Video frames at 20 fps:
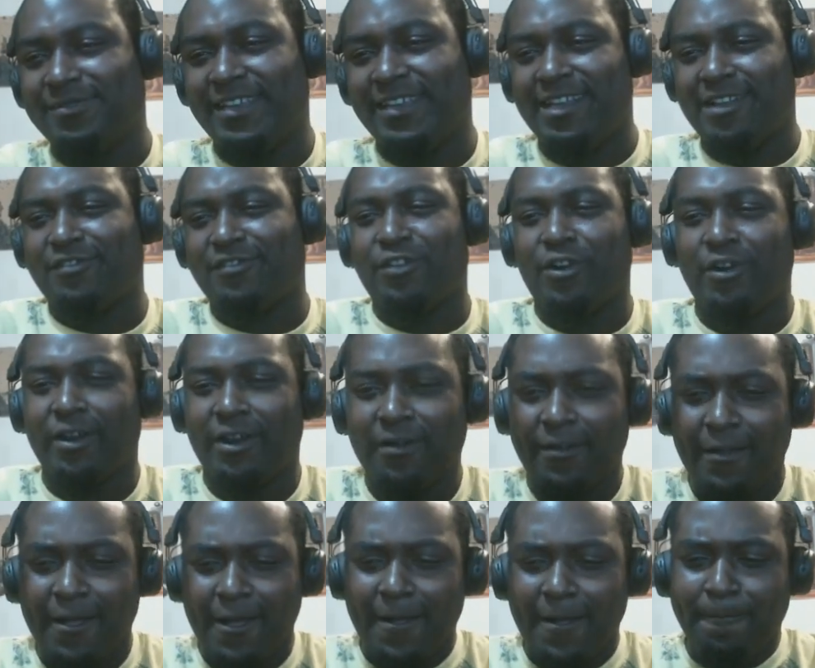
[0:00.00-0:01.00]
to get it started,
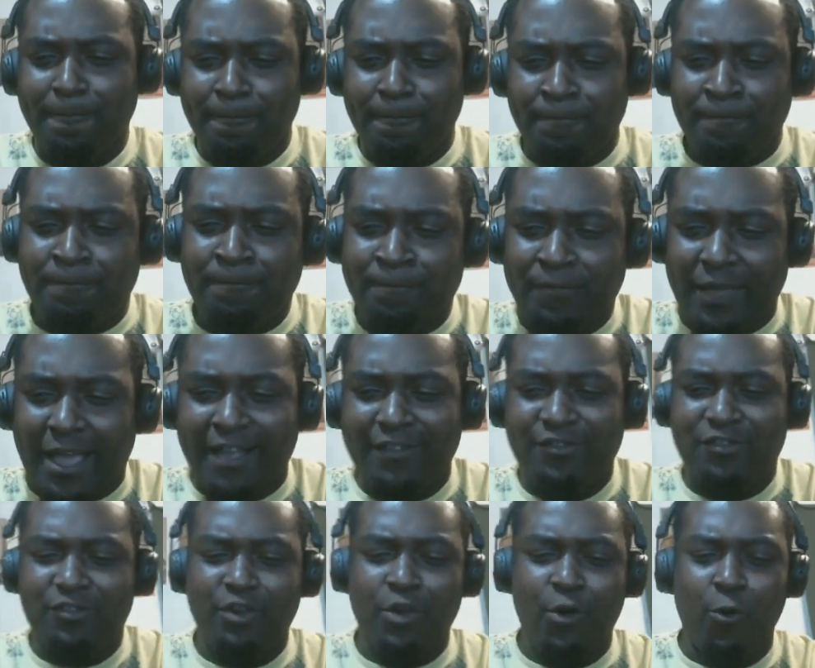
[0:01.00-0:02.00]
as
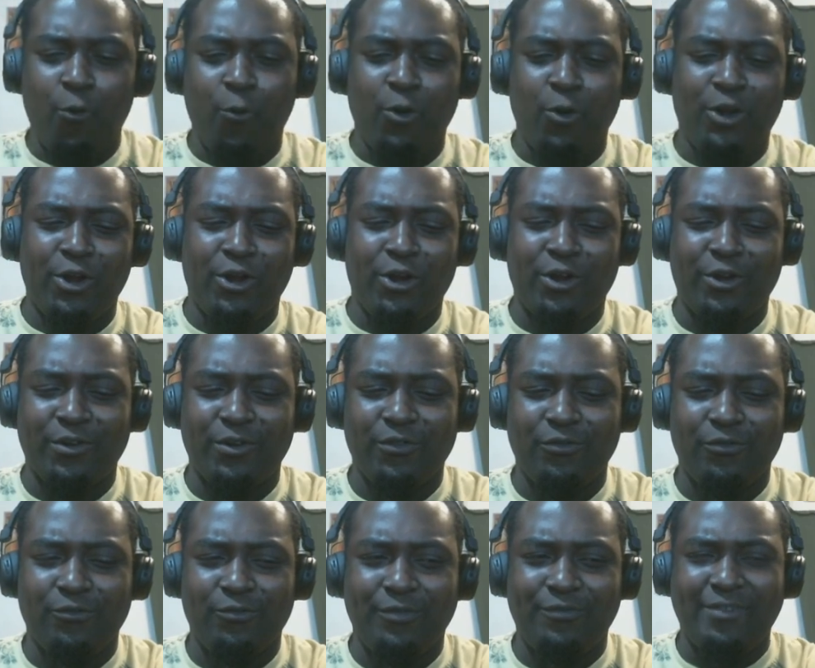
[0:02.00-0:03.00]
you know, we've
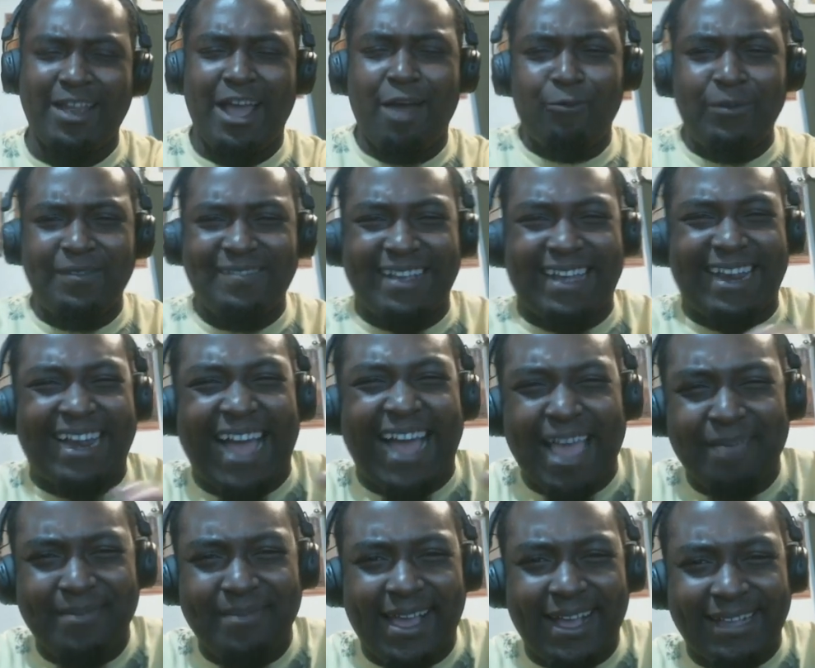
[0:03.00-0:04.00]
now reached the
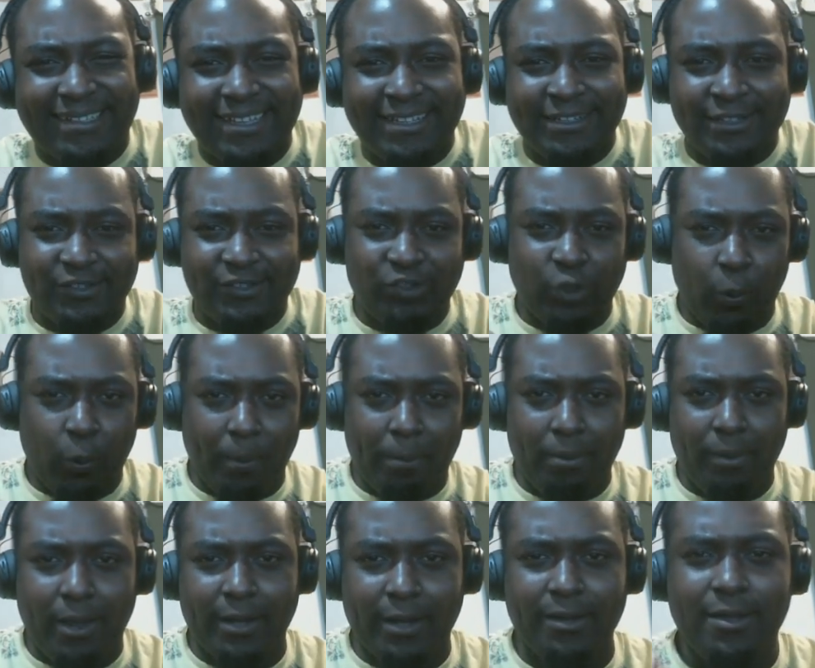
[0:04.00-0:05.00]
climax in the story
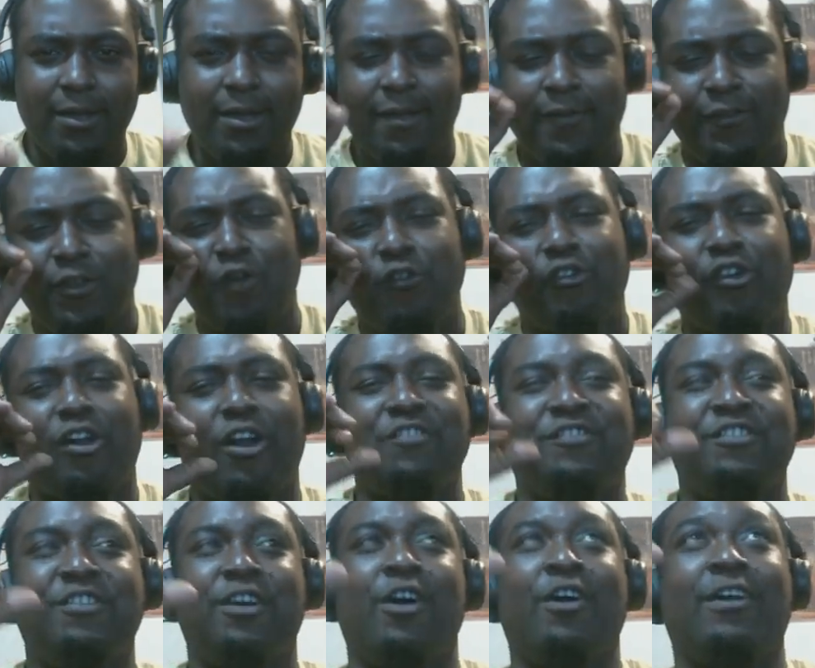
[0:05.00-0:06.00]
plot. The
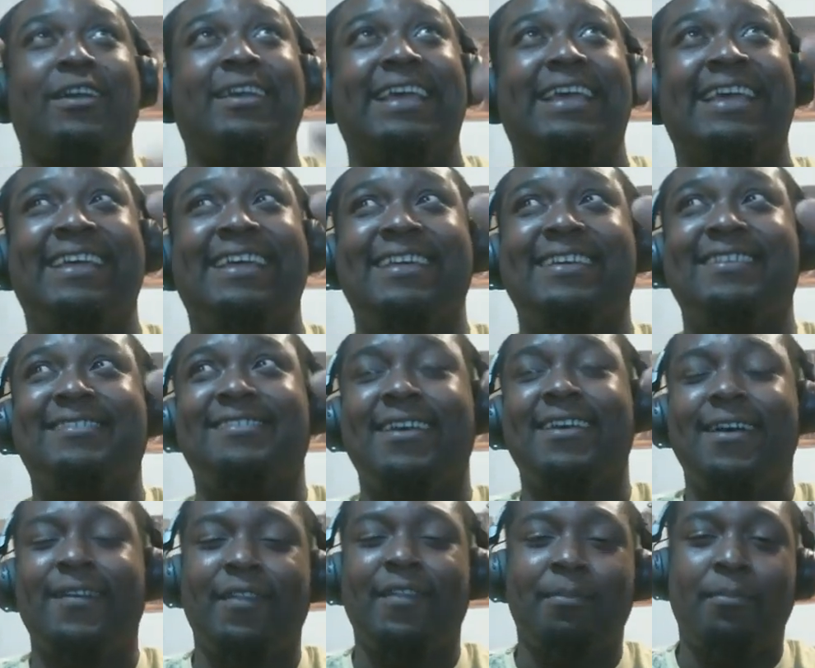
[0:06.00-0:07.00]
overarching arc is
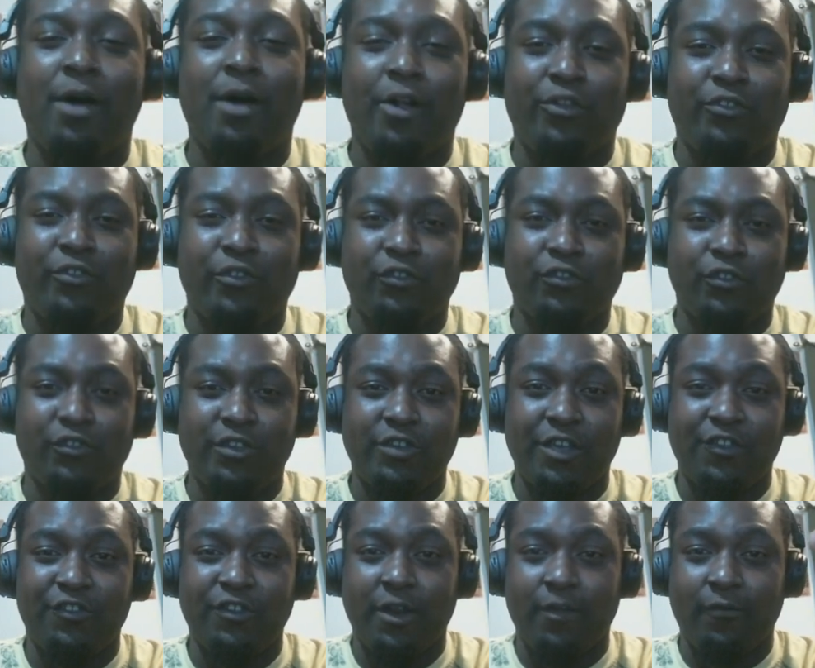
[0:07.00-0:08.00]
the Monster
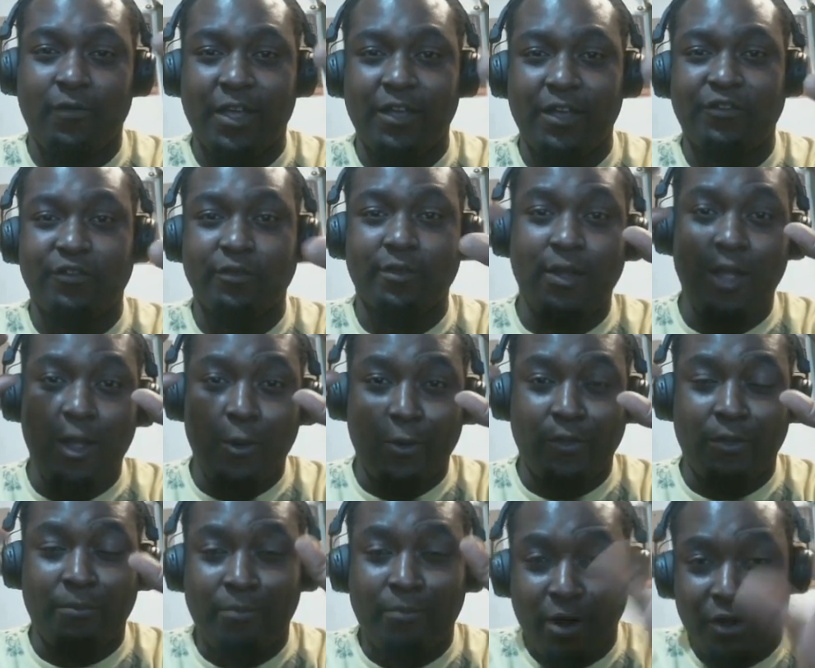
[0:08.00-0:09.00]
Association invasion, where
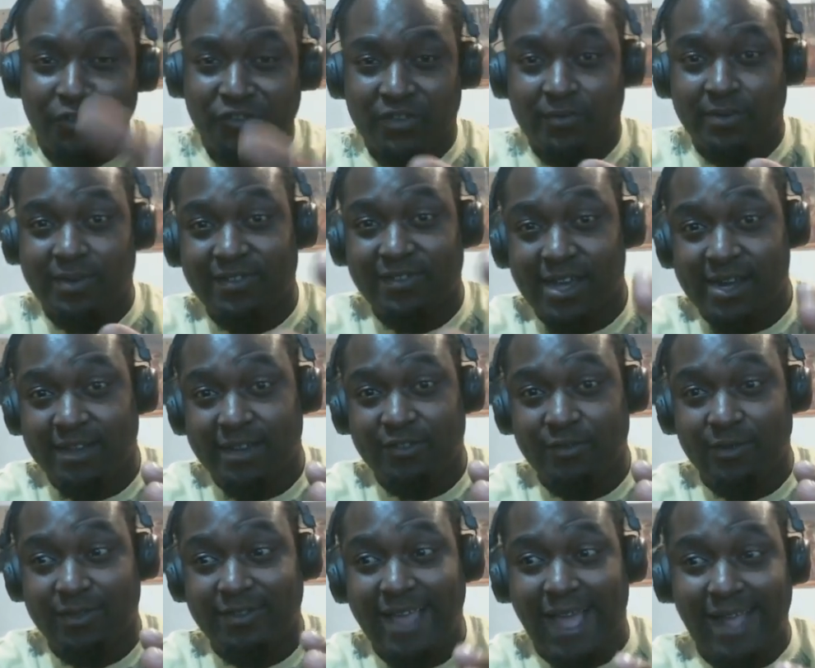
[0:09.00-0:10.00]
the monsters have decided
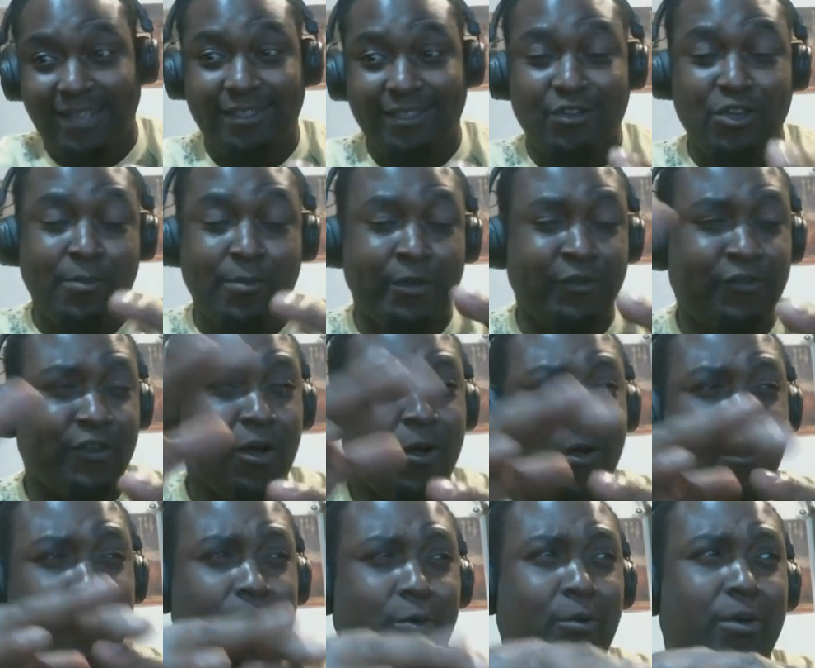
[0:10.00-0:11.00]
to attack the humans
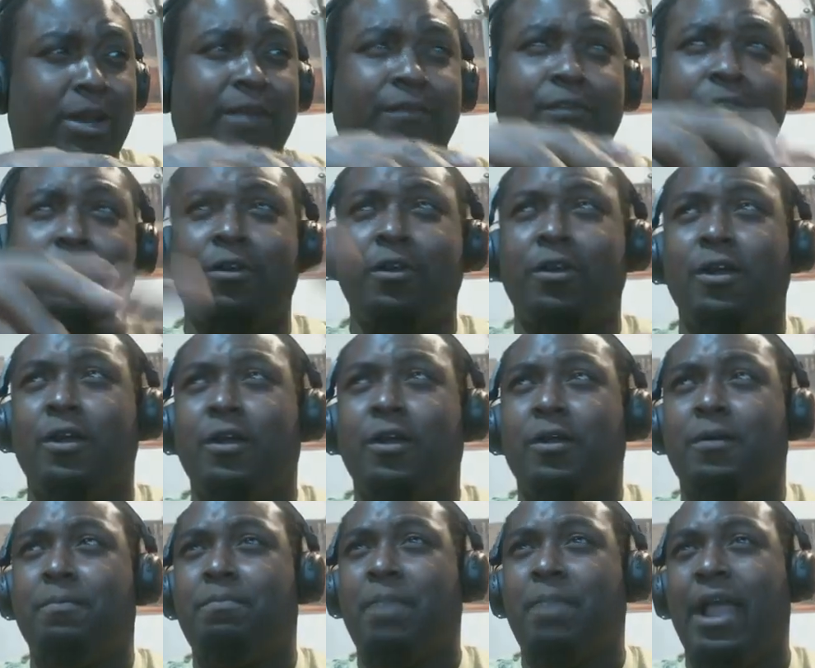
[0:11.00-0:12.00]
for whatever
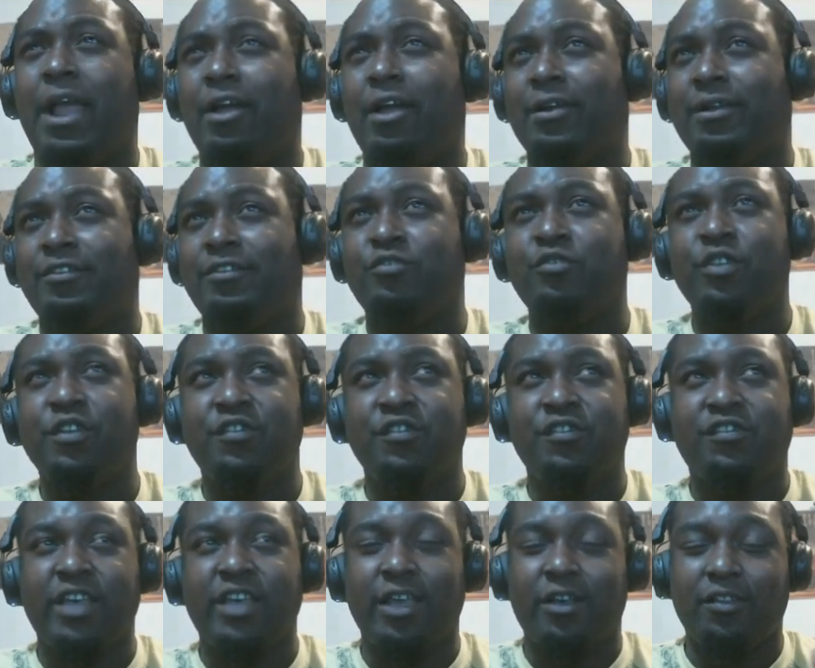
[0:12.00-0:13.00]
perilous reason
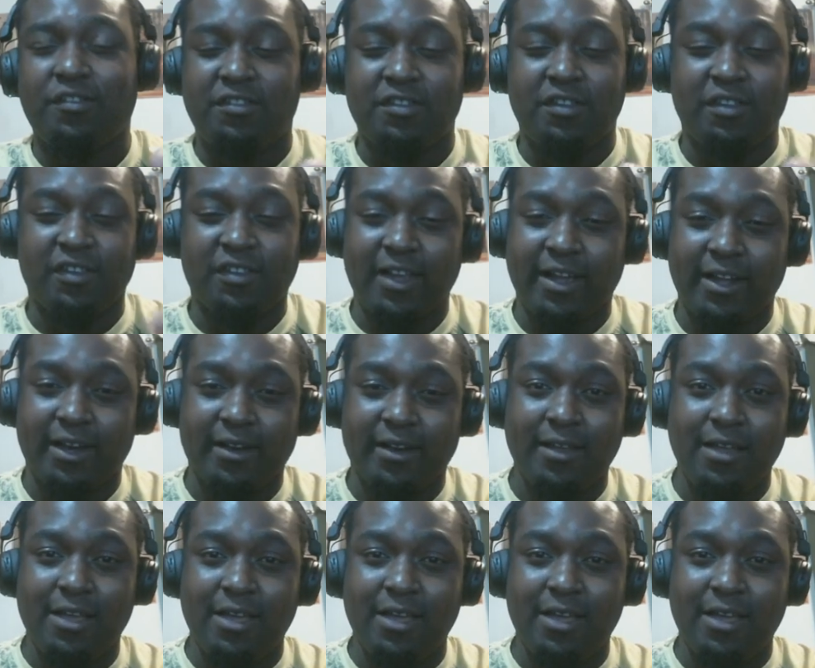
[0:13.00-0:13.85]
Psychos has decided.